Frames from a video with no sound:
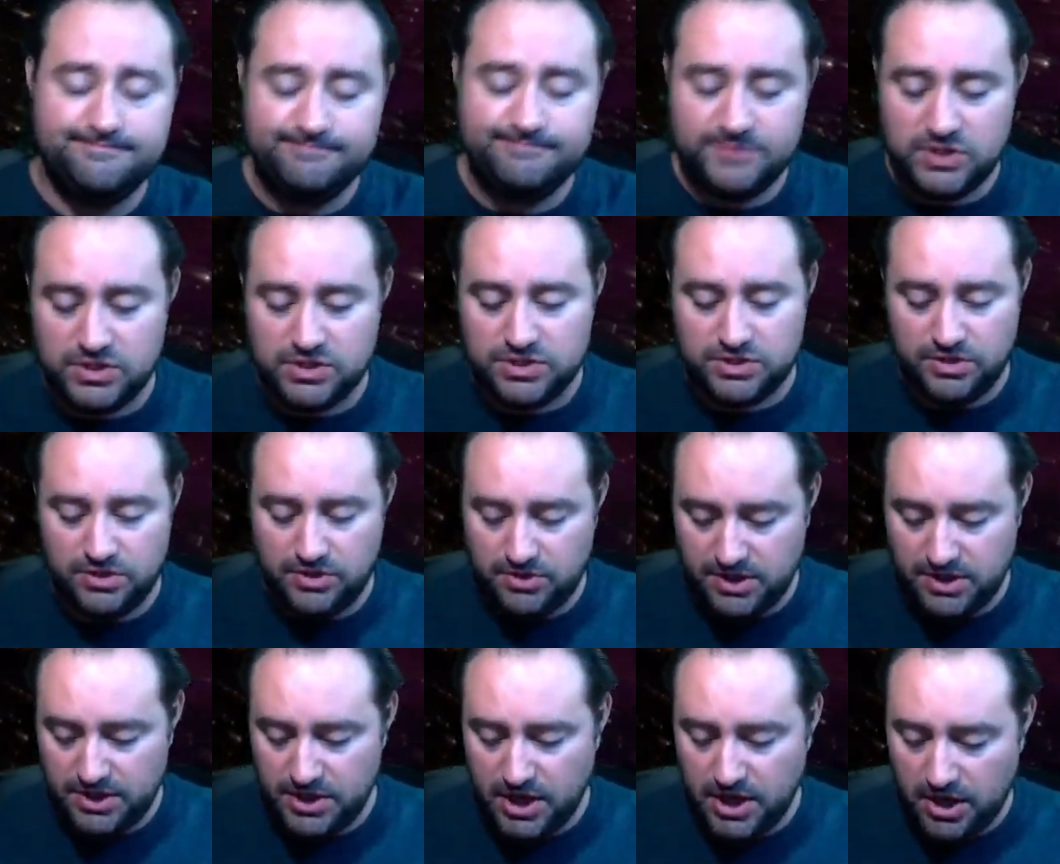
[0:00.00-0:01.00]
just so you
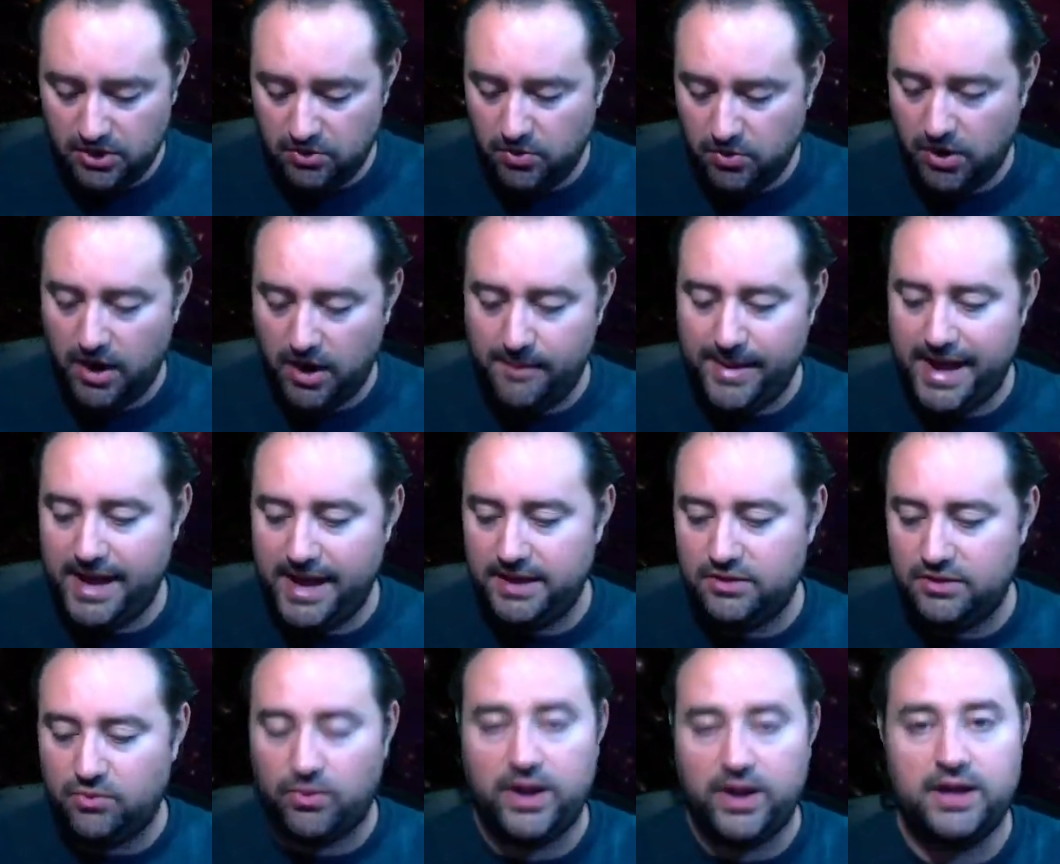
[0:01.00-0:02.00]
can know where I'm at in
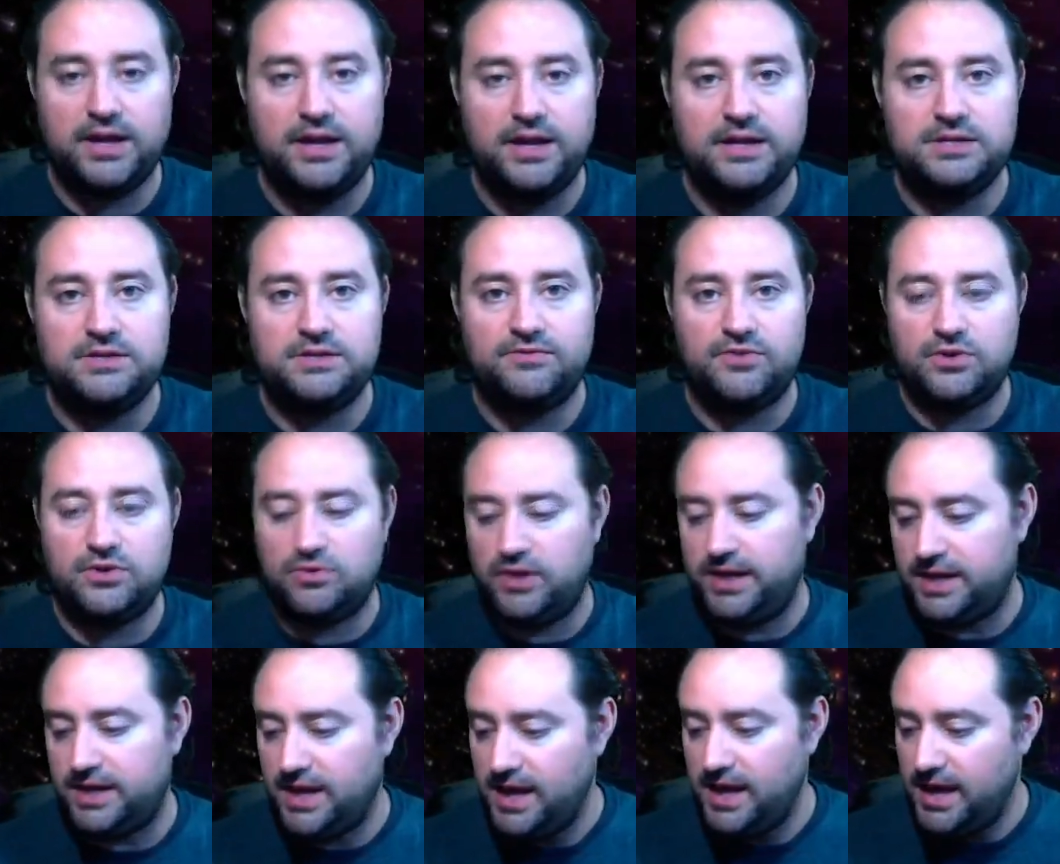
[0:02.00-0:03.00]
the rankings. If you're like,
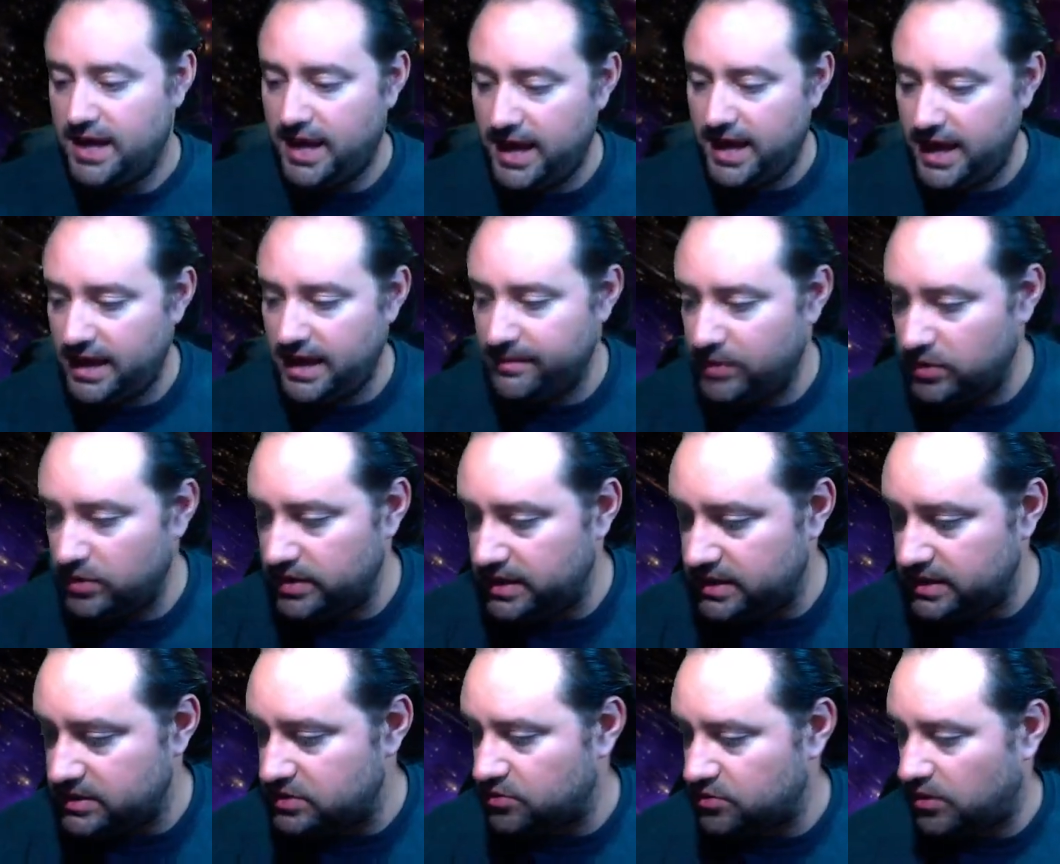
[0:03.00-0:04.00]
hey, I'm only
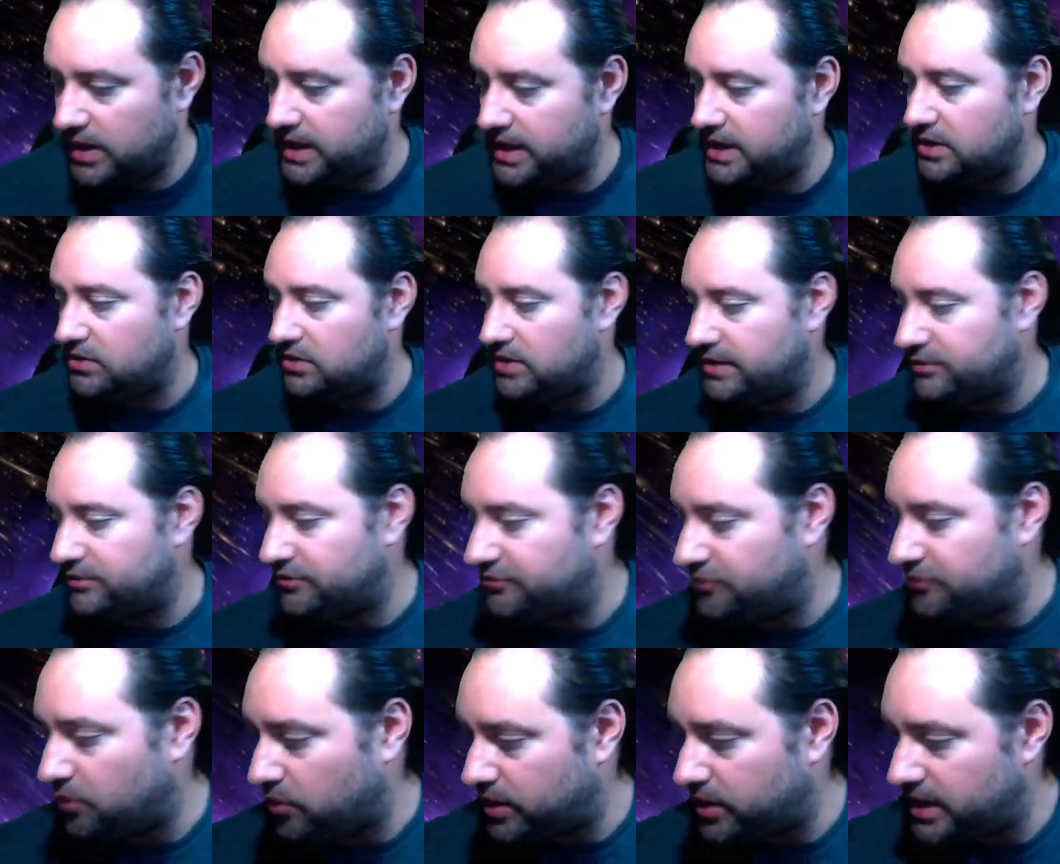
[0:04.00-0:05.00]
20 or level
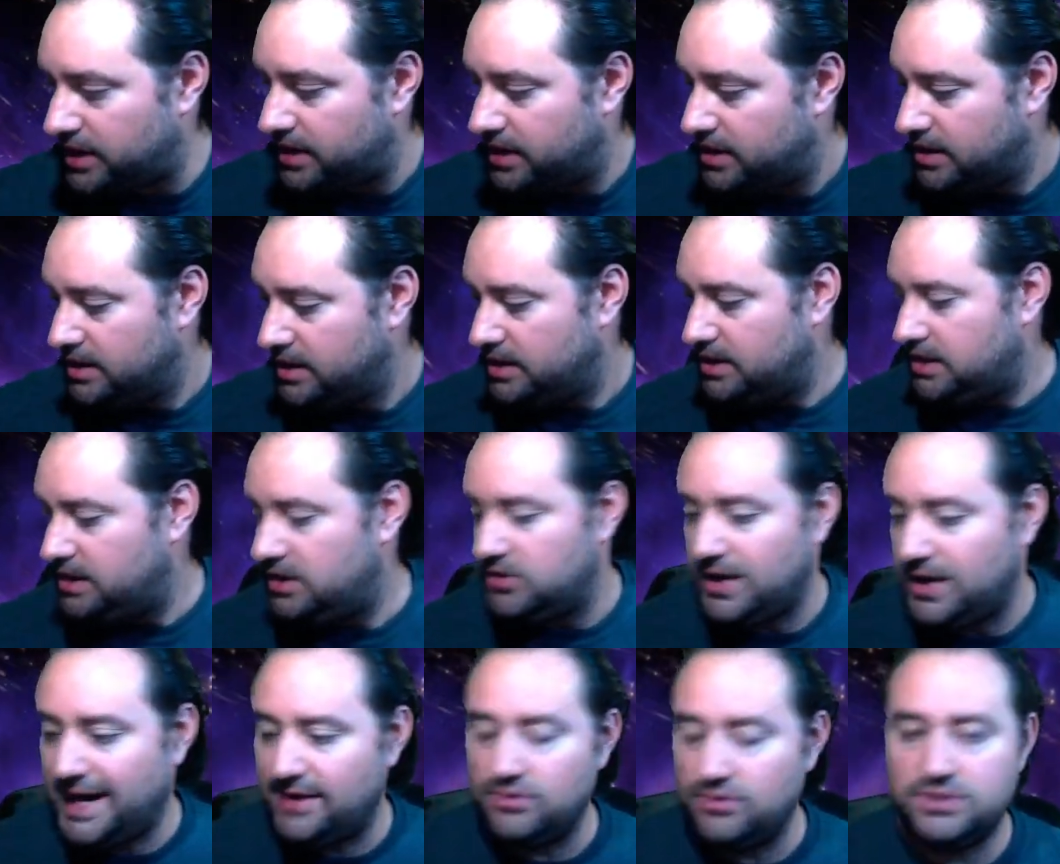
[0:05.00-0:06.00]
40, you know,
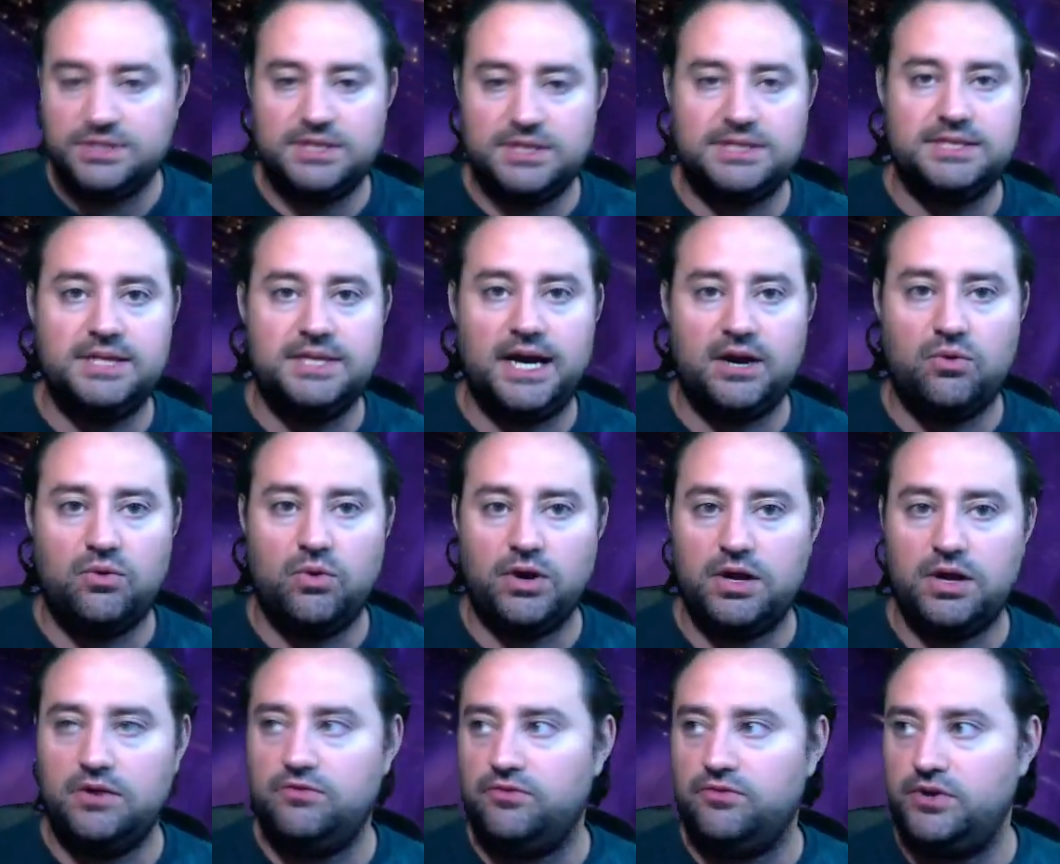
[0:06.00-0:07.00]
how is this deck
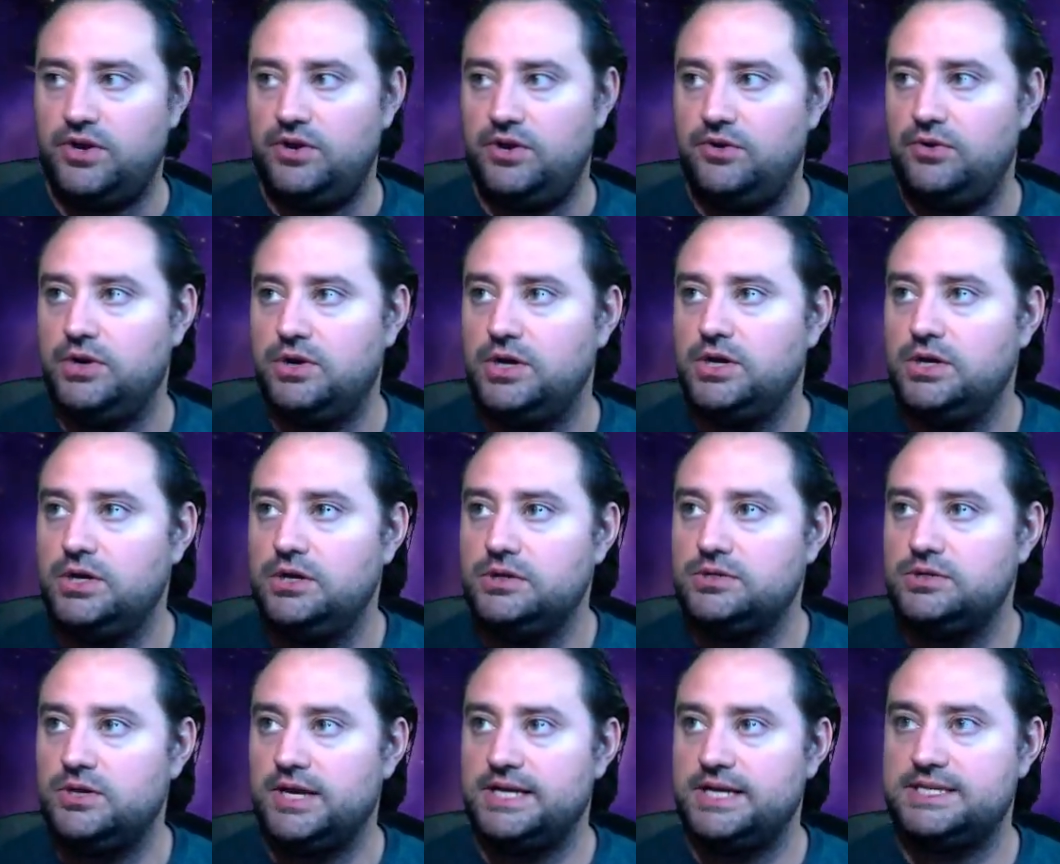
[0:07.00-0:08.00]
working for you?
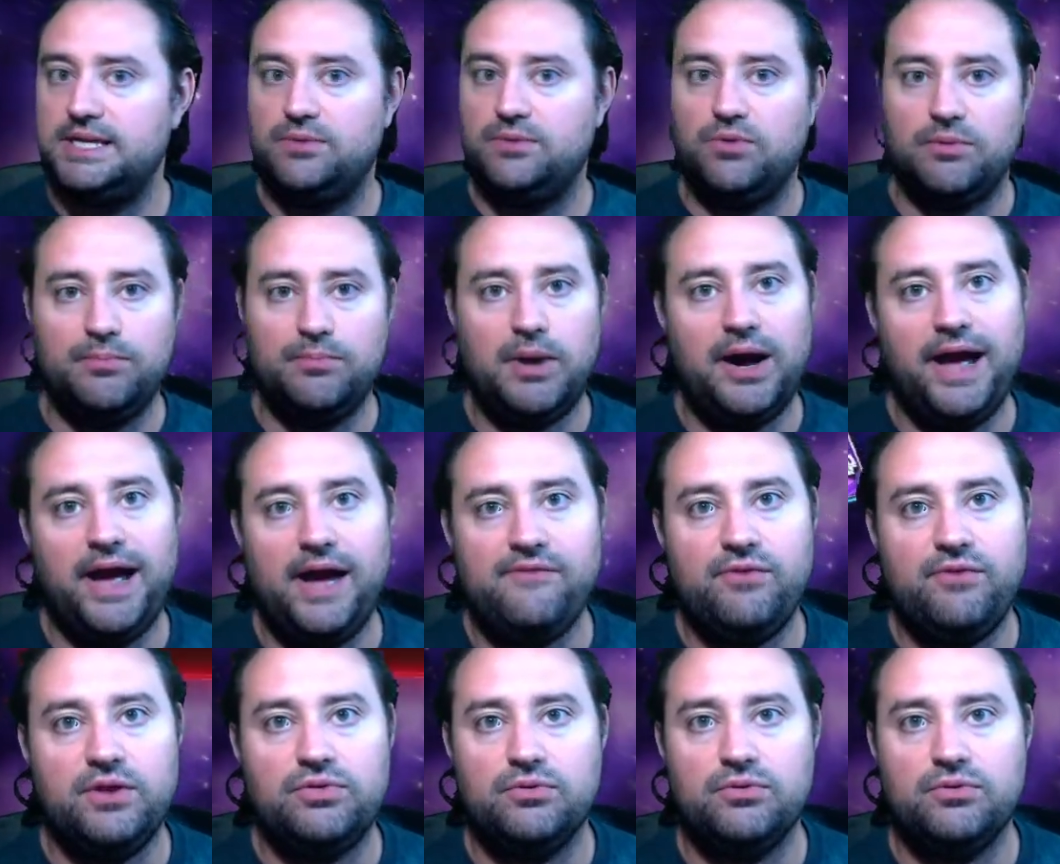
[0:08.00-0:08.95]
So like I said, we're about halfway through